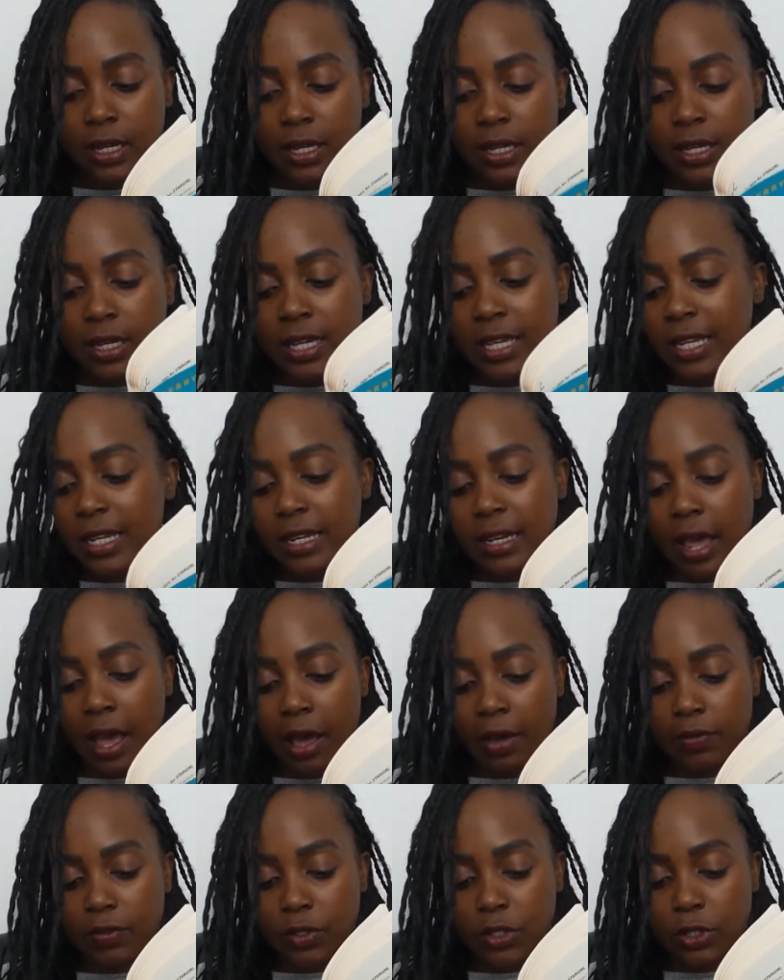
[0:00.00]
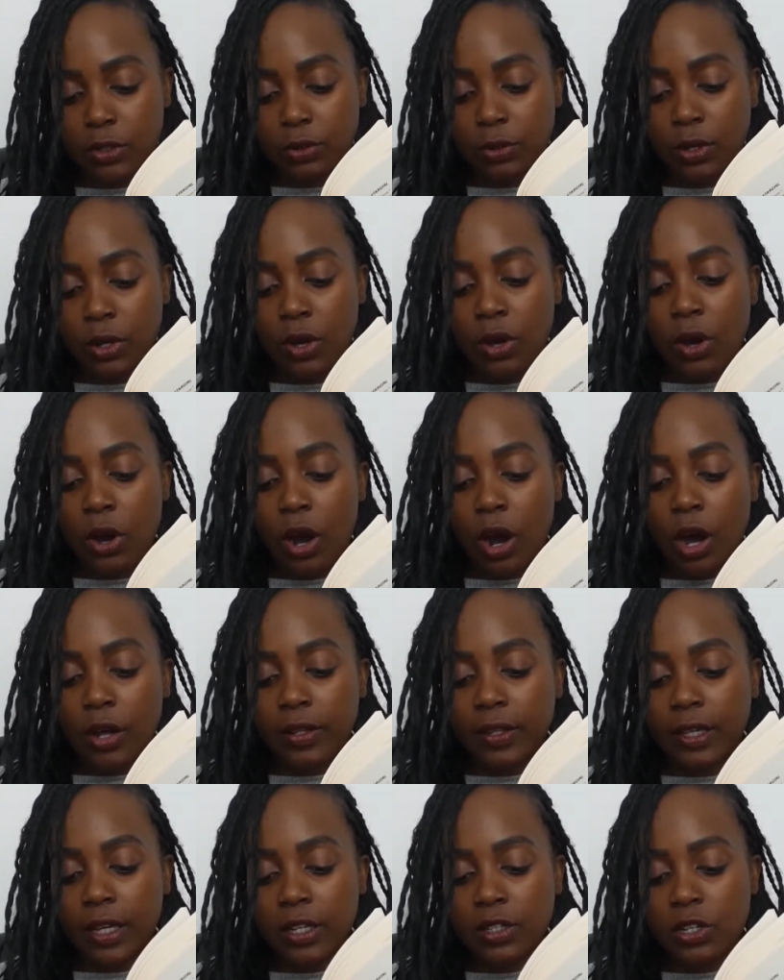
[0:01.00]
He didn't have to.
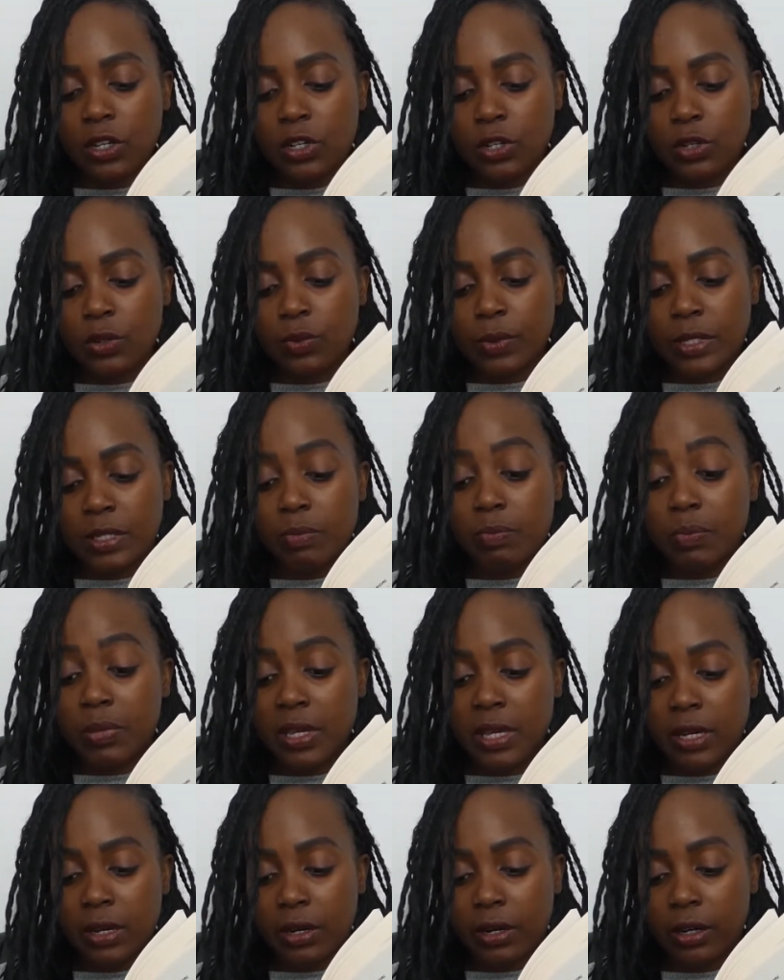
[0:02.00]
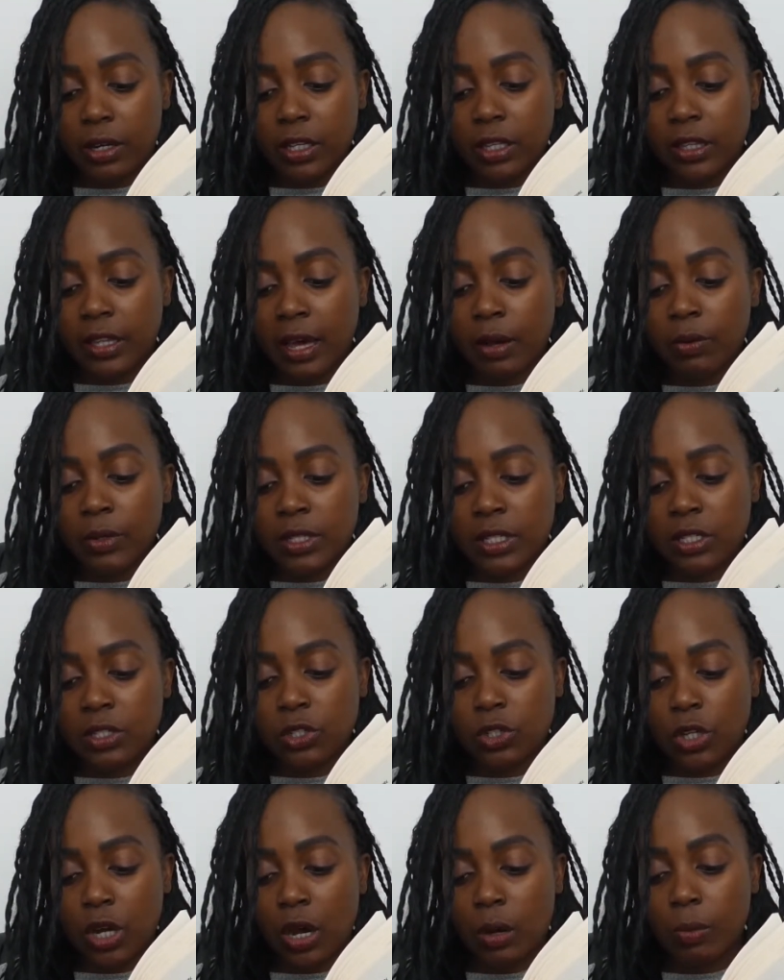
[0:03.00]
All he had to do was appear. That was
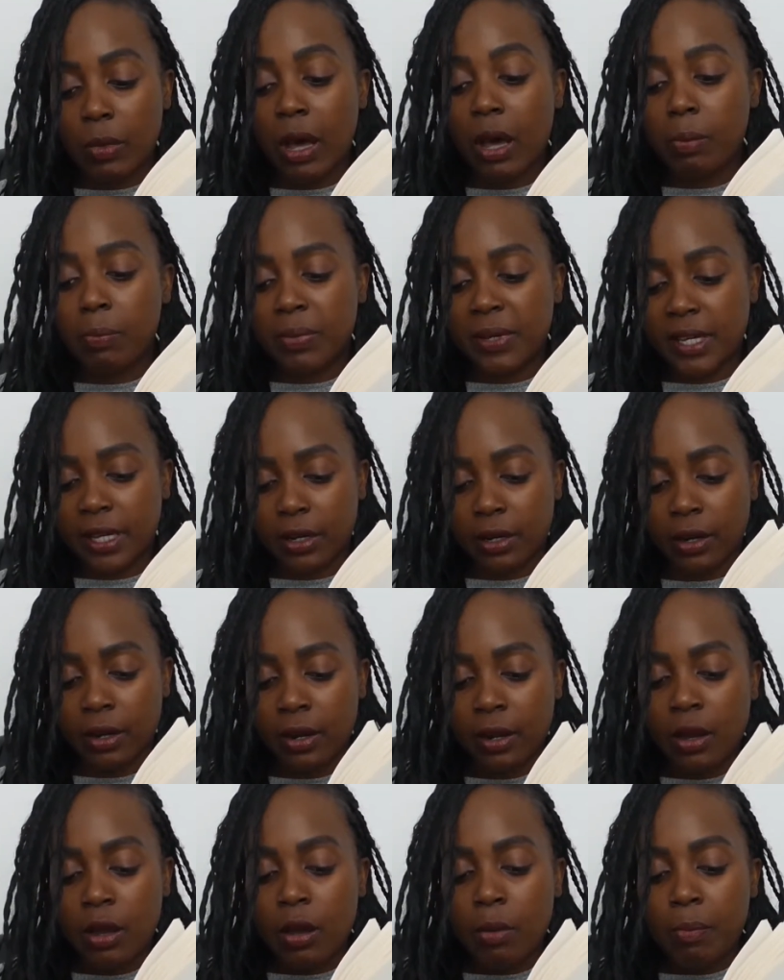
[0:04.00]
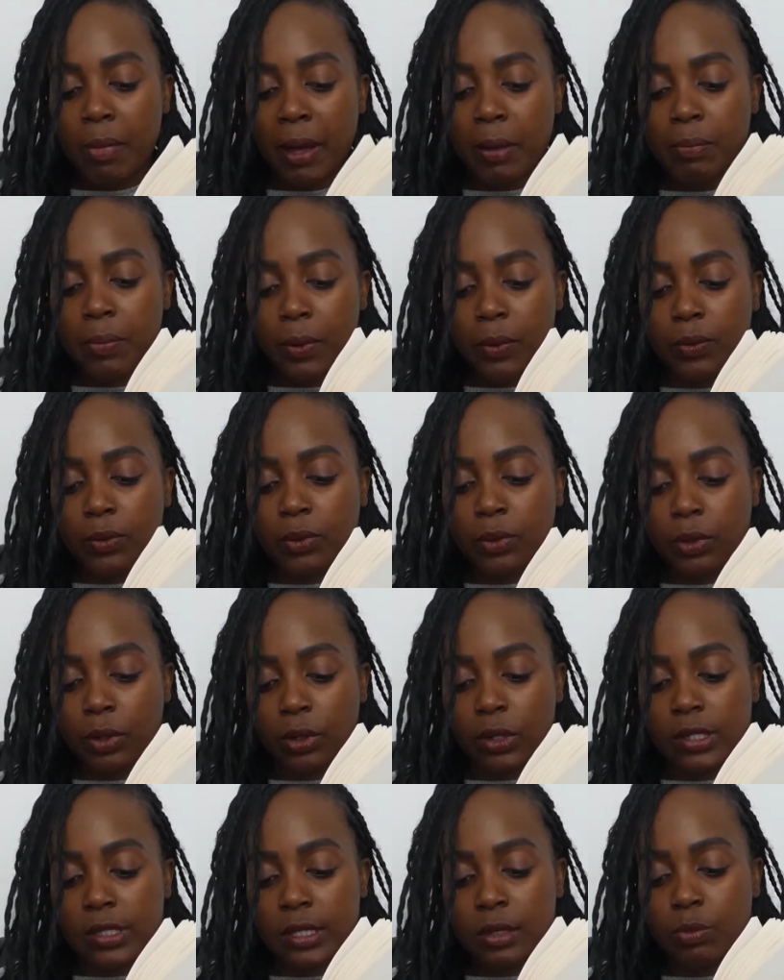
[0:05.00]
his job, appear. By both
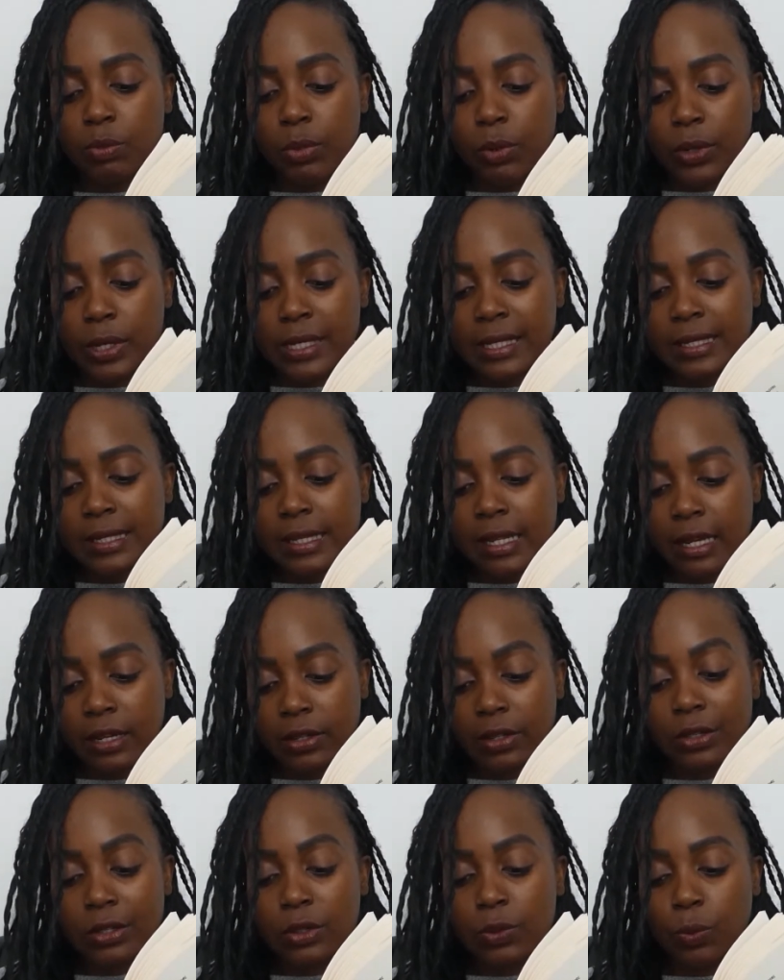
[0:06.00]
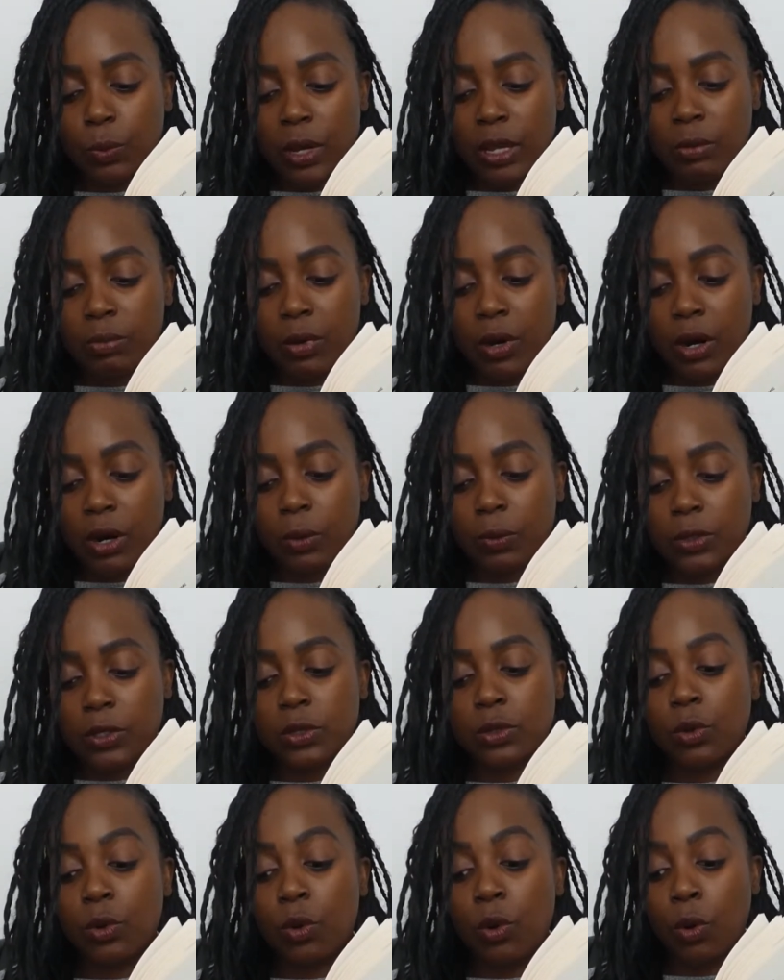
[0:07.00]
girls' and boys' standards, Wayne Parr was
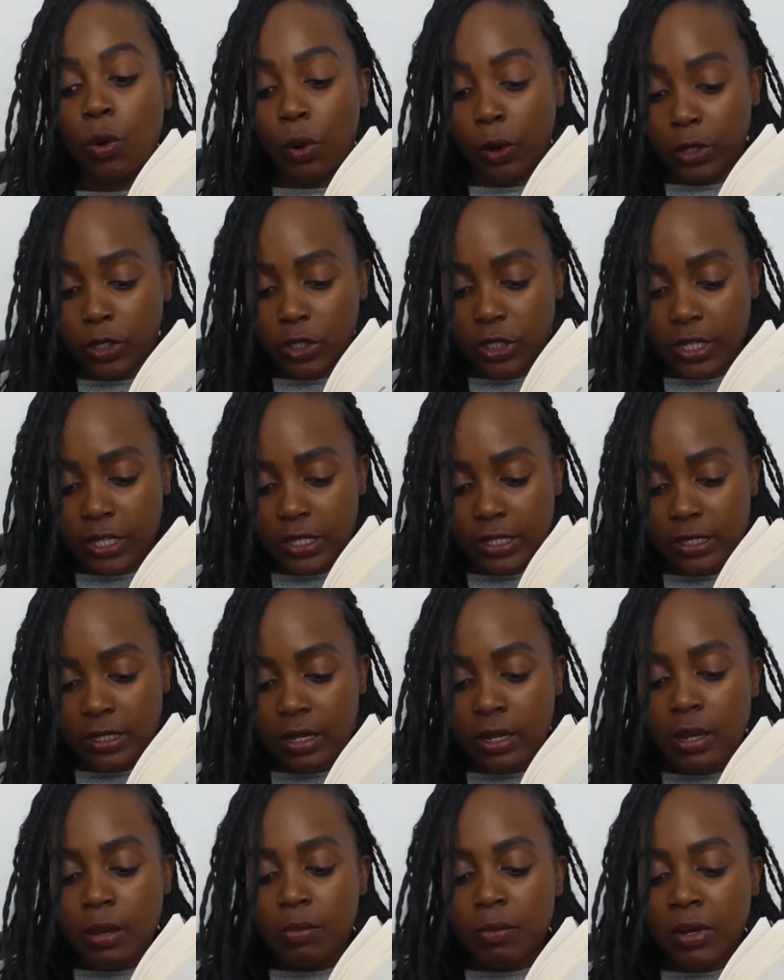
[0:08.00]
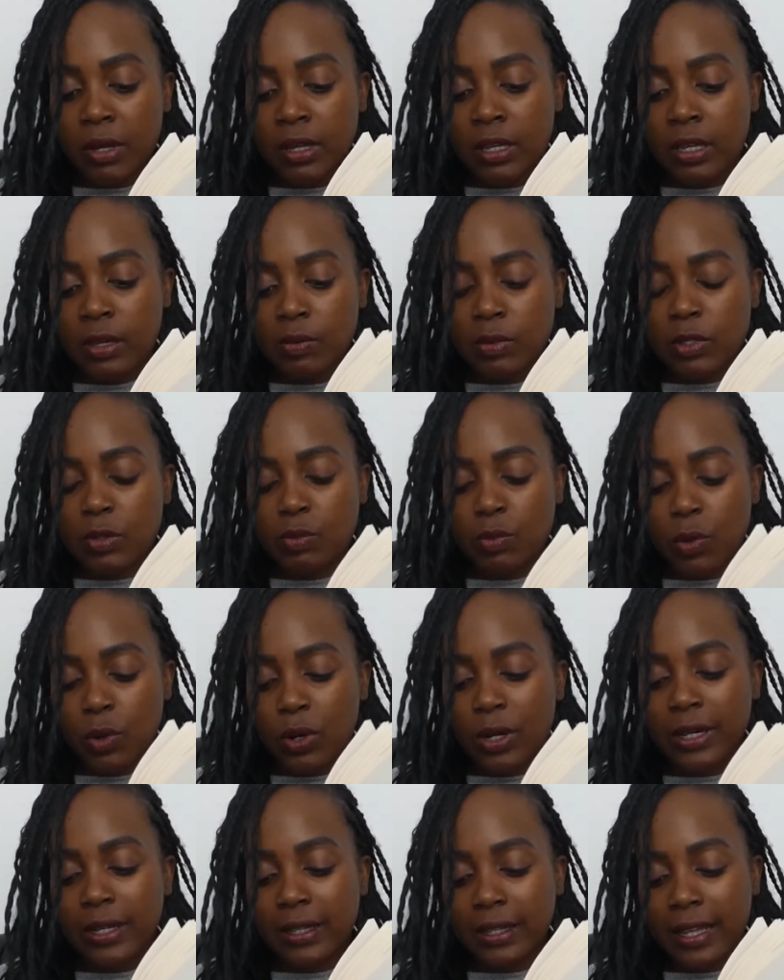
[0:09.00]
gorgeous, but he was
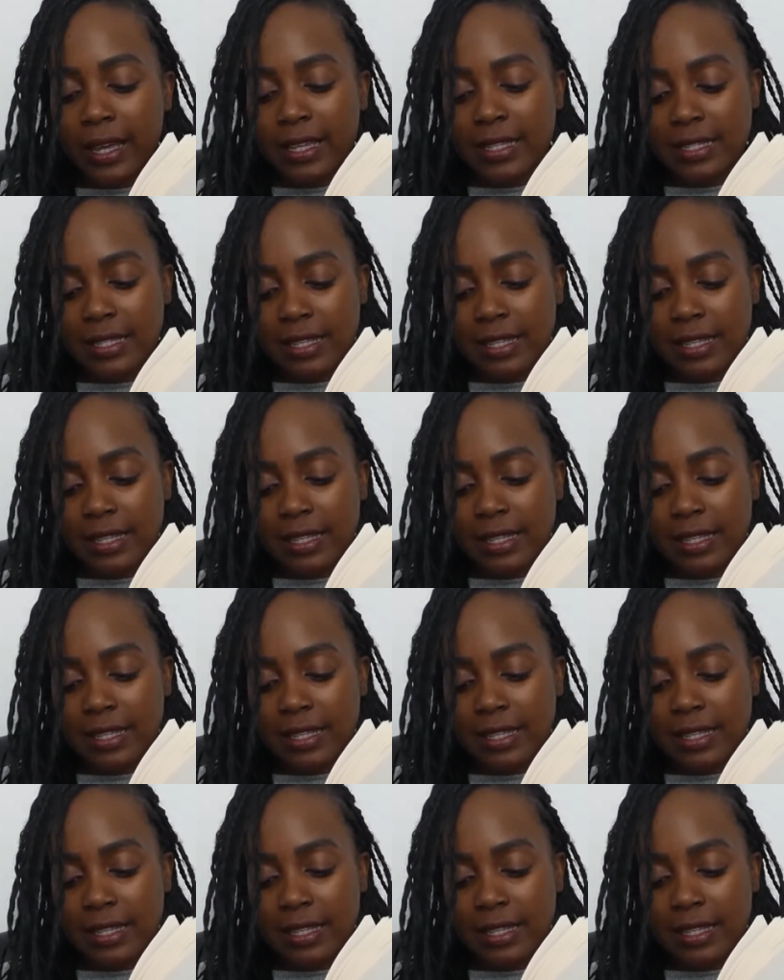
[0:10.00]
more and less